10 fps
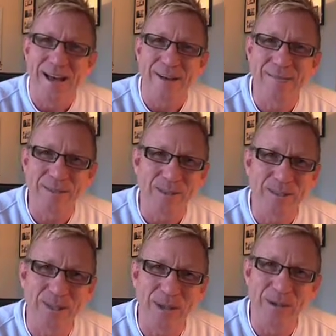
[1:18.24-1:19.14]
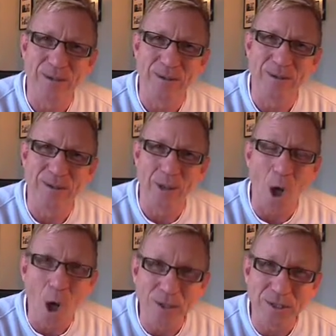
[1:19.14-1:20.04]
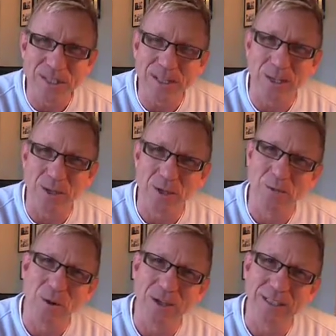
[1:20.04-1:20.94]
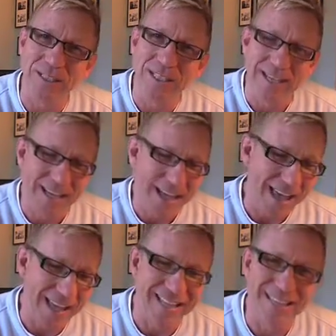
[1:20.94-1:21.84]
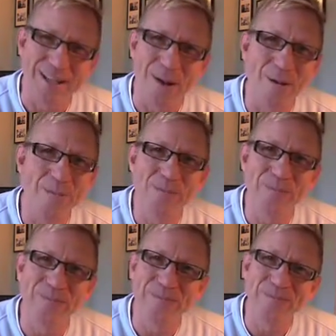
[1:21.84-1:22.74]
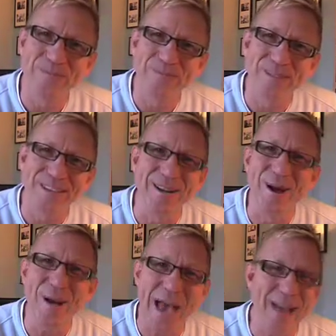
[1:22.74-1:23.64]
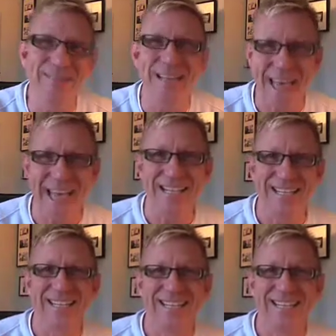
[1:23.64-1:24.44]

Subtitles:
I feel so lost in a huge world. And so, out of that,